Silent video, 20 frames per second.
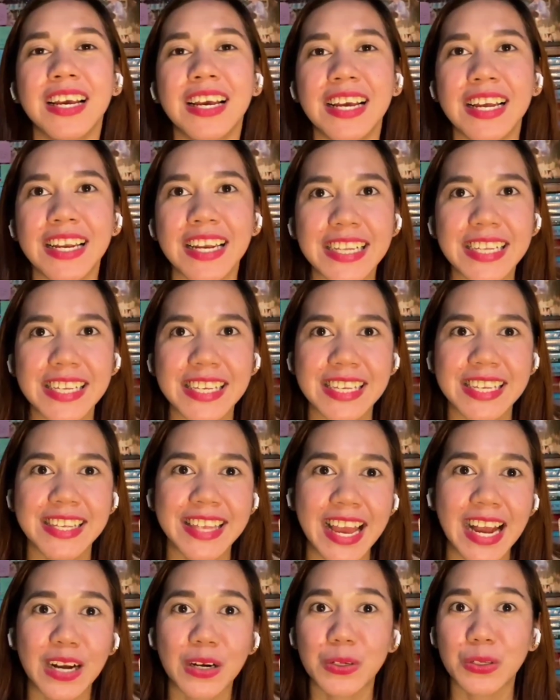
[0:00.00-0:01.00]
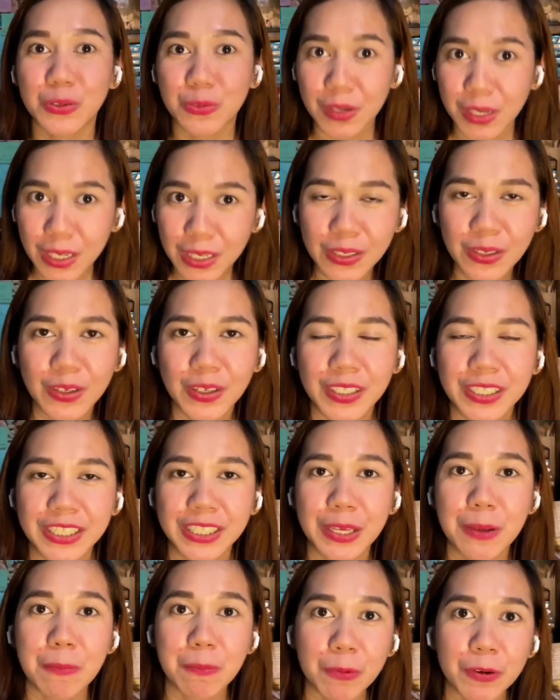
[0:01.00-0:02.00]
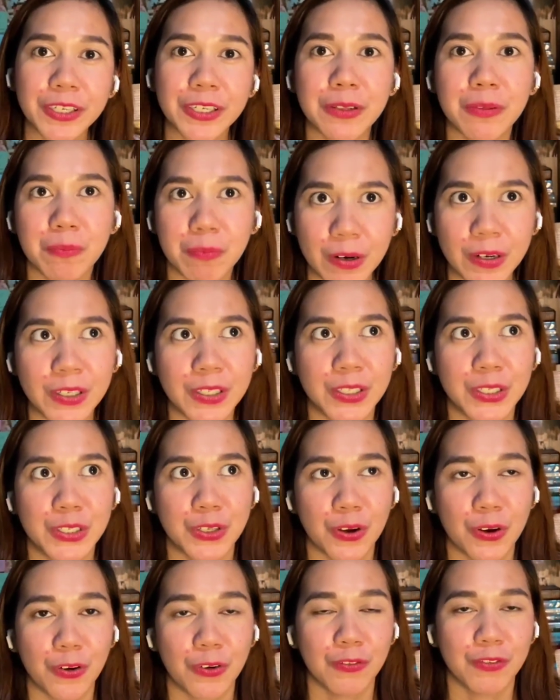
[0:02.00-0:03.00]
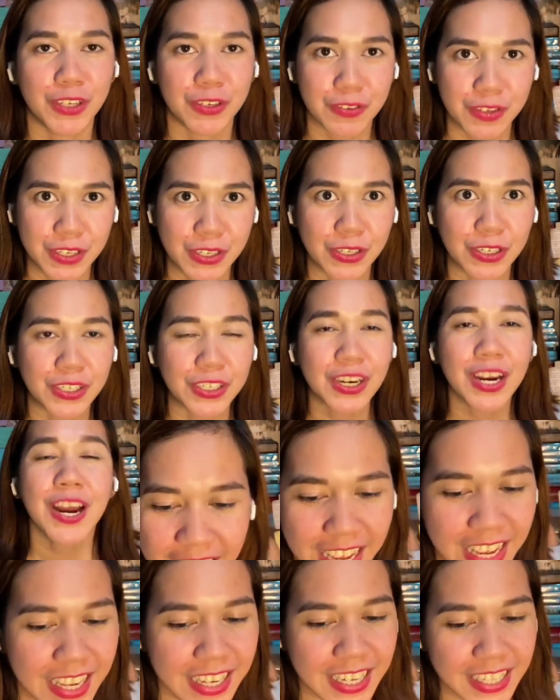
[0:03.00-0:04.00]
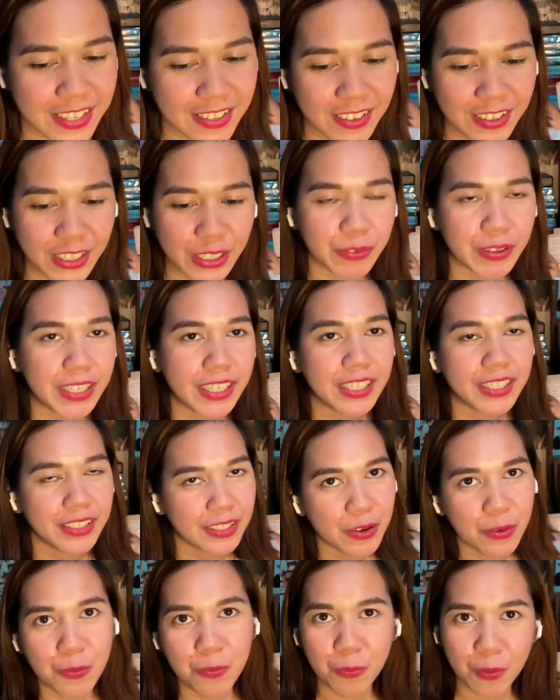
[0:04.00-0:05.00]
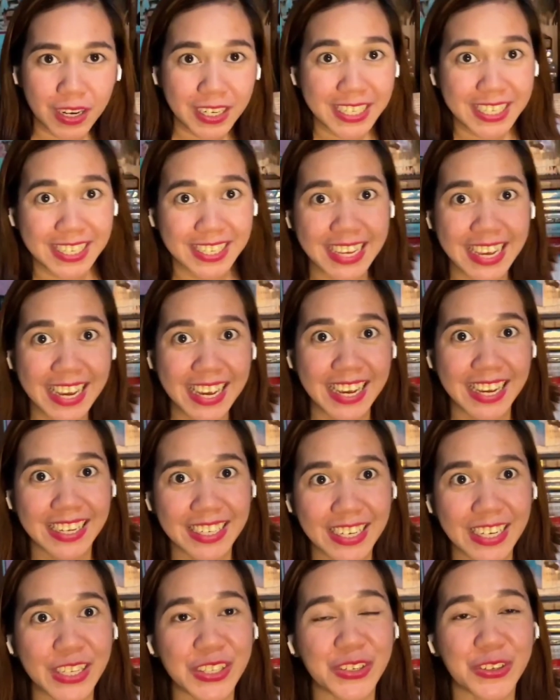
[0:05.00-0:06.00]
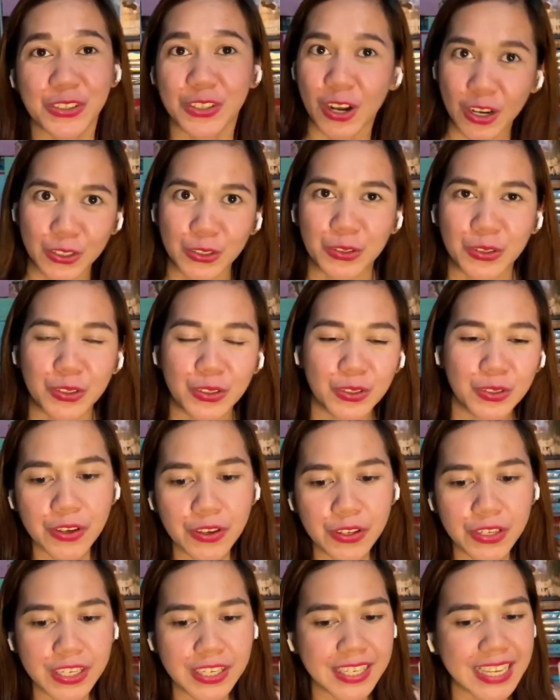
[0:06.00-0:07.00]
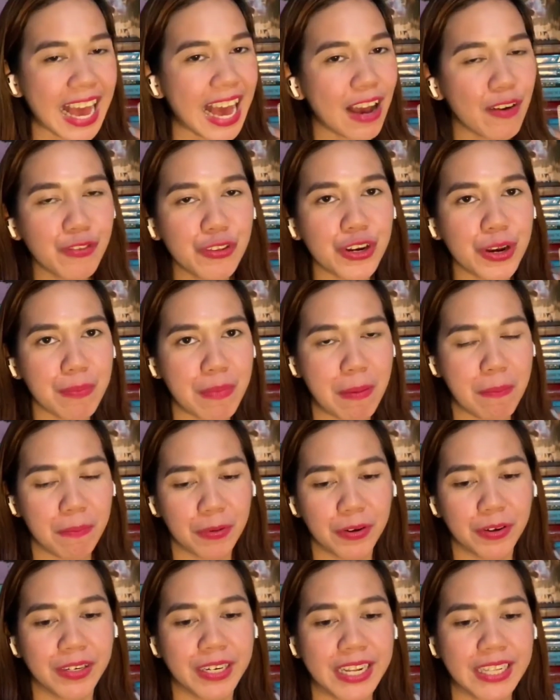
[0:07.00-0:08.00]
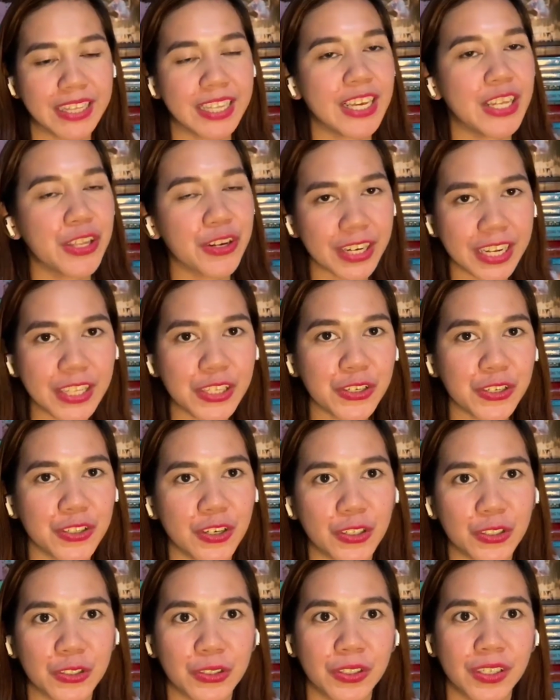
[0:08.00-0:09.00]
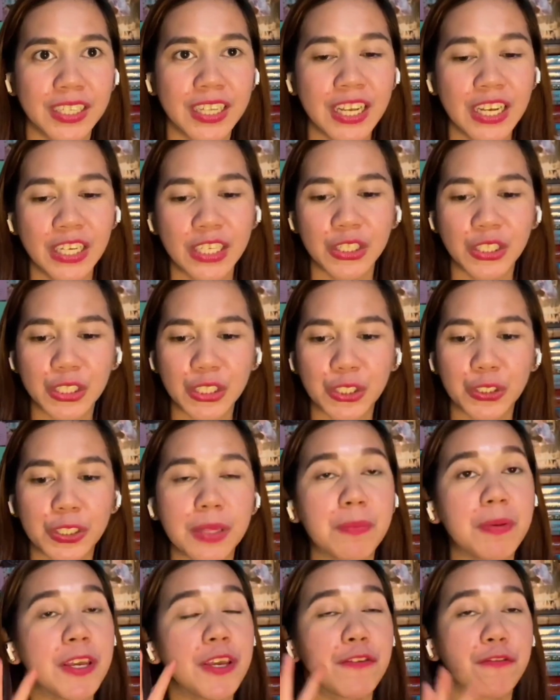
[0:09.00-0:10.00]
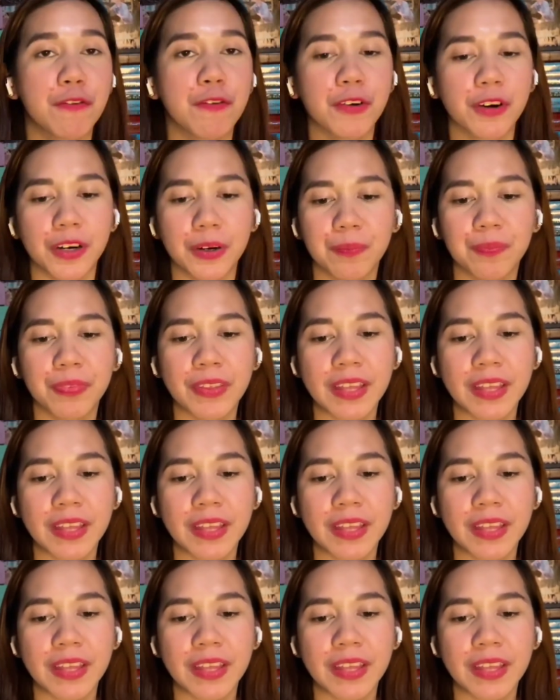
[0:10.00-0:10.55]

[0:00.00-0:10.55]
Let's now dwell on the important parts of the research. Let's start with what is an introduction. You just have to remember that in your introduction, there should be 4.